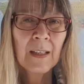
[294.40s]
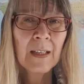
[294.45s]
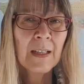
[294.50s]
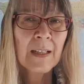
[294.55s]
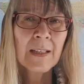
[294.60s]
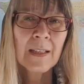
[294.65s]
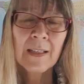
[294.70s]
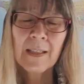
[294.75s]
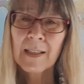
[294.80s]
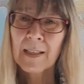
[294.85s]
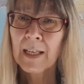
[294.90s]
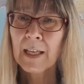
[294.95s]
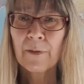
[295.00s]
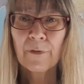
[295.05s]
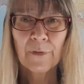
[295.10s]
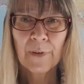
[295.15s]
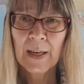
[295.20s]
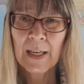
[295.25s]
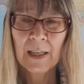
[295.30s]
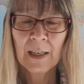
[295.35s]
See
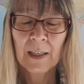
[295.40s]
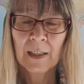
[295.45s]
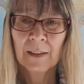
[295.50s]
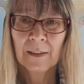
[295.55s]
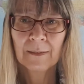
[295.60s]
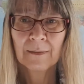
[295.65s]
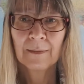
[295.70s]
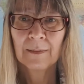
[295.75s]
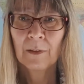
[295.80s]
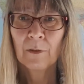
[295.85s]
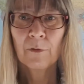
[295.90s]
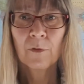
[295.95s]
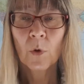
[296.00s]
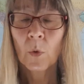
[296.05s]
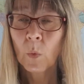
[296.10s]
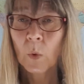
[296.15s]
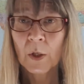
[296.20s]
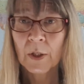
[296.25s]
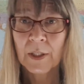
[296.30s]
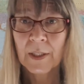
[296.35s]
failure for
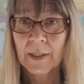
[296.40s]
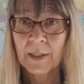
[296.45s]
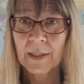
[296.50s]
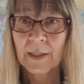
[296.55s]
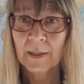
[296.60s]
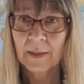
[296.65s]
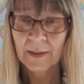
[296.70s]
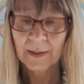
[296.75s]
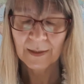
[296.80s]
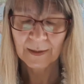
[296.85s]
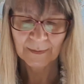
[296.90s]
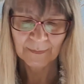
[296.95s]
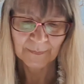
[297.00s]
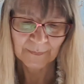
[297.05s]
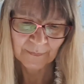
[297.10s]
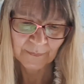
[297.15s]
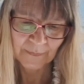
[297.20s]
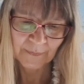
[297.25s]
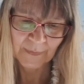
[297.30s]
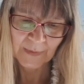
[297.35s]
what it is.
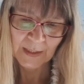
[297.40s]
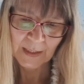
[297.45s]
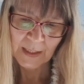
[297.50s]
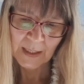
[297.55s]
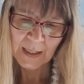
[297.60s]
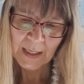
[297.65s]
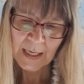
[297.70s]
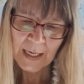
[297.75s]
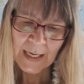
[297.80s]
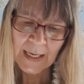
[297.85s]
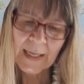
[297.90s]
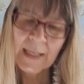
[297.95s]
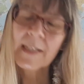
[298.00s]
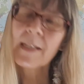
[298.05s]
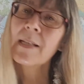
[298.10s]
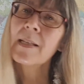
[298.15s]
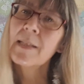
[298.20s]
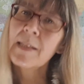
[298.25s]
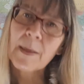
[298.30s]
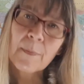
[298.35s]
It is
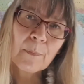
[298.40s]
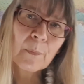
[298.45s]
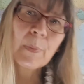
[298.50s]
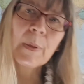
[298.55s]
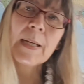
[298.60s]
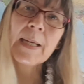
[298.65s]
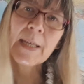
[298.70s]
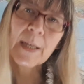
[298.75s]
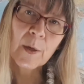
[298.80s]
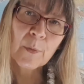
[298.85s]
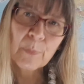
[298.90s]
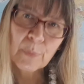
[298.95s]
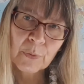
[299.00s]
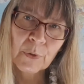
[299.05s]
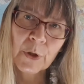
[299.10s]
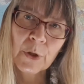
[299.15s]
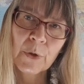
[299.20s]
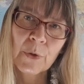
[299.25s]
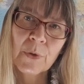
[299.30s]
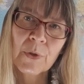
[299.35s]
simply a
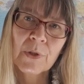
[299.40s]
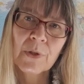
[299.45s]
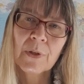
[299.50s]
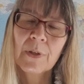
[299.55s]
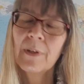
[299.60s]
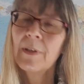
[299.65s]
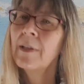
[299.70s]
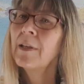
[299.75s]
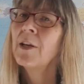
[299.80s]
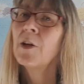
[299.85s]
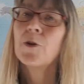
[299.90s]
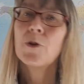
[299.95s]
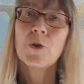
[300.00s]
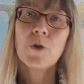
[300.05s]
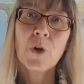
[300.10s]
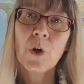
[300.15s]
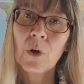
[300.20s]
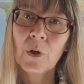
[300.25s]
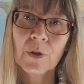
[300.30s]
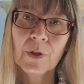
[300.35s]
bruise,
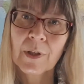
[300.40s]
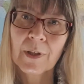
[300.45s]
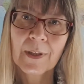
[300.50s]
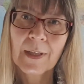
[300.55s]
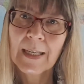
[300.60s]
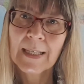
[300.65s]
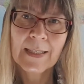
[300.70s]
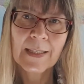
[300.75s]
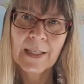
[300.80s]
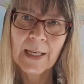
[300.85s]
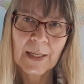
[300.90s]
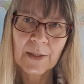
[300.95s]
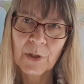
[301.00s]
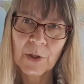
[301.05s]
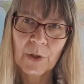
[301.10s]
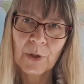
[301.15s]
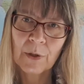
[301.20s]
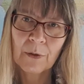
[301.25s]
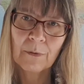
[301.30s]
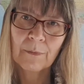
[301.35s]
not a
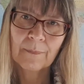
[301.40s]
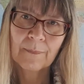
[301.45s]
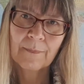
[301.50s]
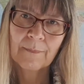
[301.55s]
tattoo.